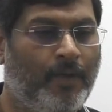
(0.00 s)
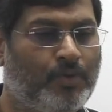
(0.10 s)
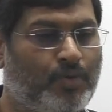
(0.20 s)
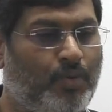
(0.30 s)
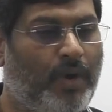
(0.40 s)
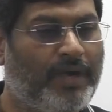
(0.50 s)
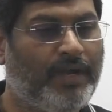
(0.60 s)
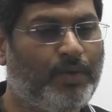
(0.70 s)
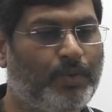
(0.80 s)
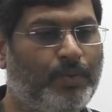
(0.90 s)
So what
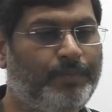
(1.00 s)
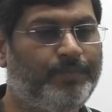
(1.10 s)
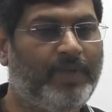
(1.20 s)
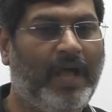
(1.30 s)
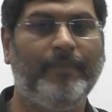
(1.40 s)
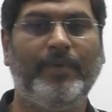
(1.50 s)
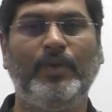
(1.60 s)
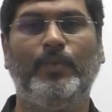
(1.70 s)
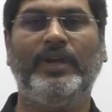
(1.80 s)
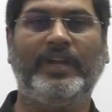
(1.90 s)
I do, I
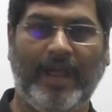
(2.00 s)
bring one